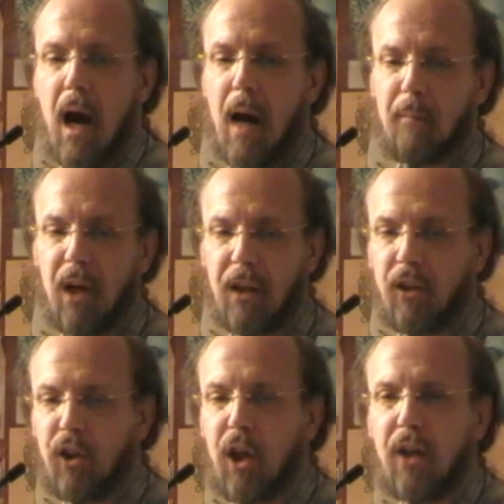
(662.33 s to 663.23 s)
I'm not
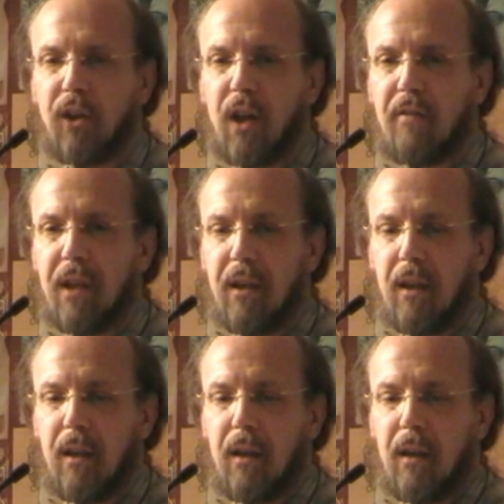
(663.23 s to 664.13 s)
in charge of it.
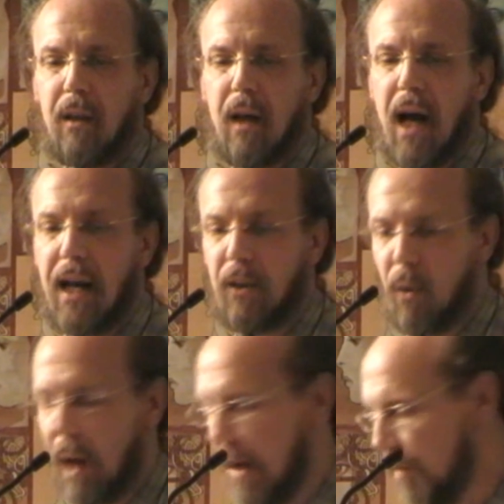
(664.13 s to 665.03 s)
I
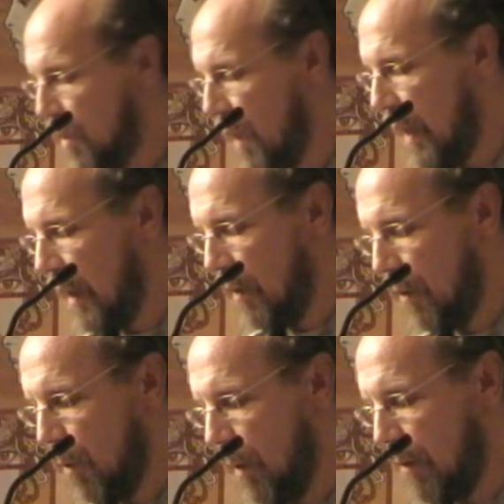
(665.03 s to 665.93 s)
don't have signing
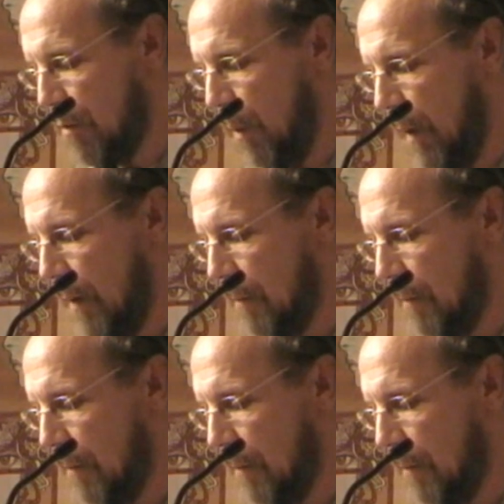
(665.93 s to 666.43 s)
authority for it.